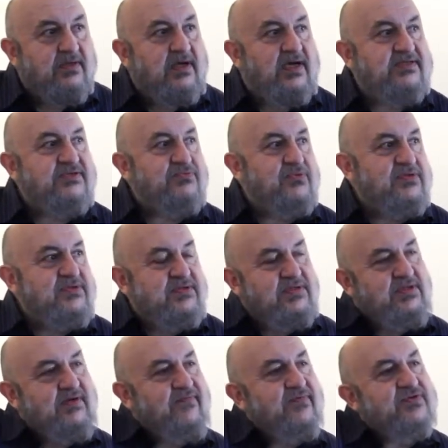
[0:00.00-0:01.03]
I said, What's the
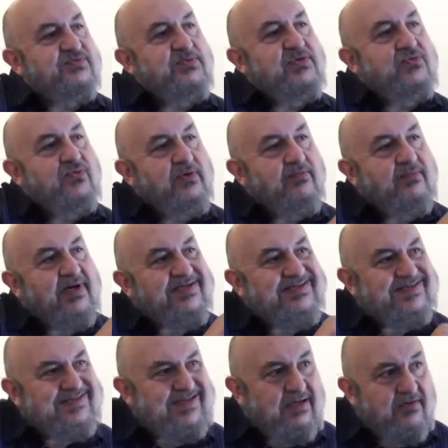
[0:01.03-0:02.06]
difference between
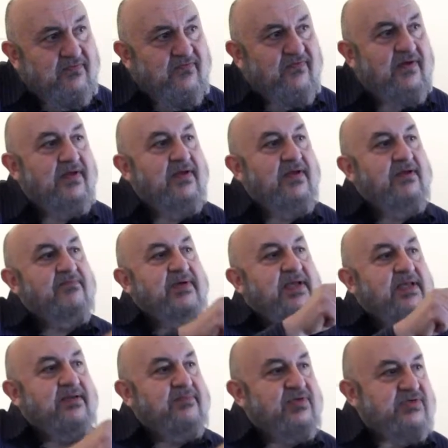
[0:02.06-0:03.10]
myself
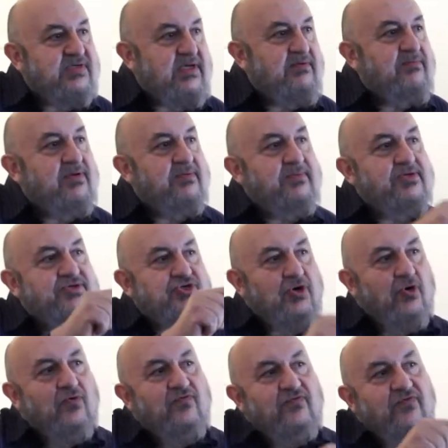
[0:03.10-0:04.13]
making the same image
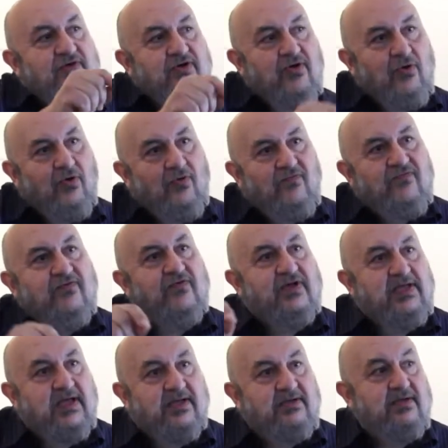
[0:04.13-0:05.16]
over and over
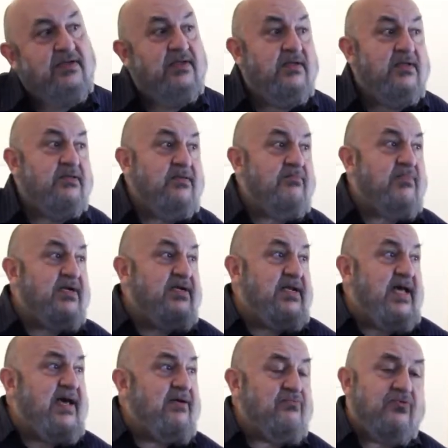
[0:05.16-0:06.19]
again and my
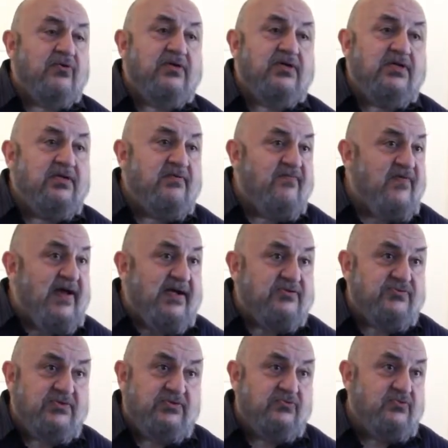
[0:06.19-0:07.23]
dad working in a
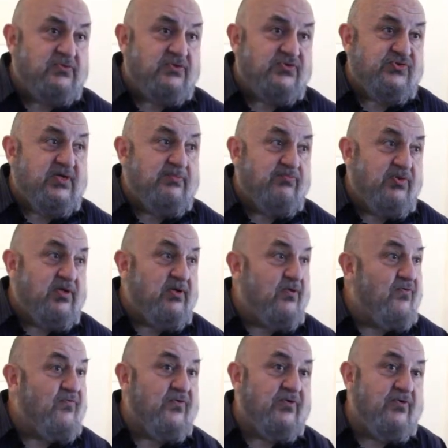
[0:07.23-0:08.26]
factory doing the same thing
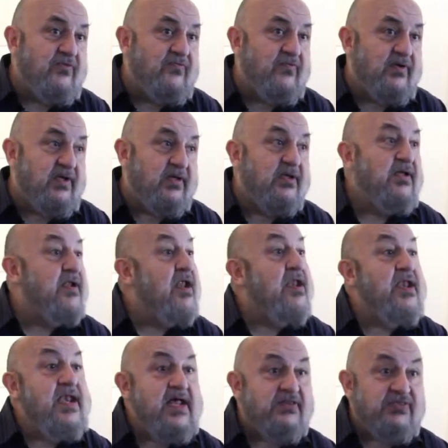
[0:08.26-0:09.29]
over and over again?
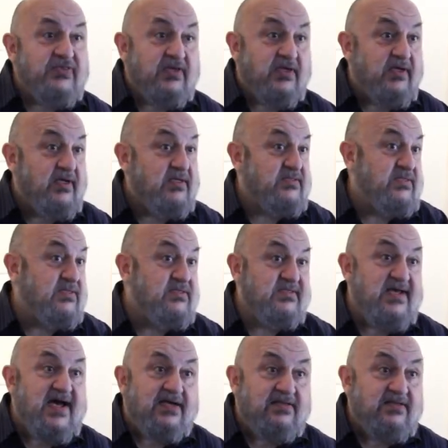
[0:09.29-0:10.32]
Nothing. It's
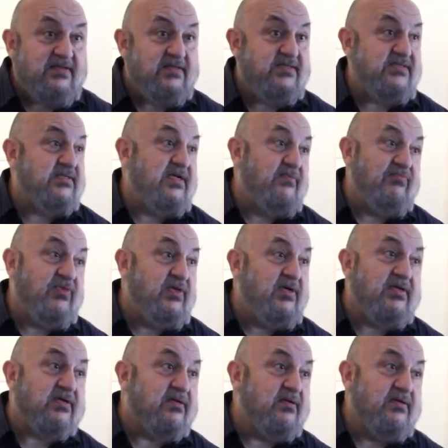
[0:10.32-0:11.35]
exactly the same
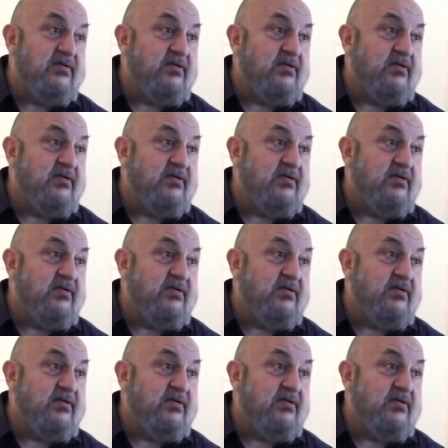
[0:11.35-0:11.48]
thing.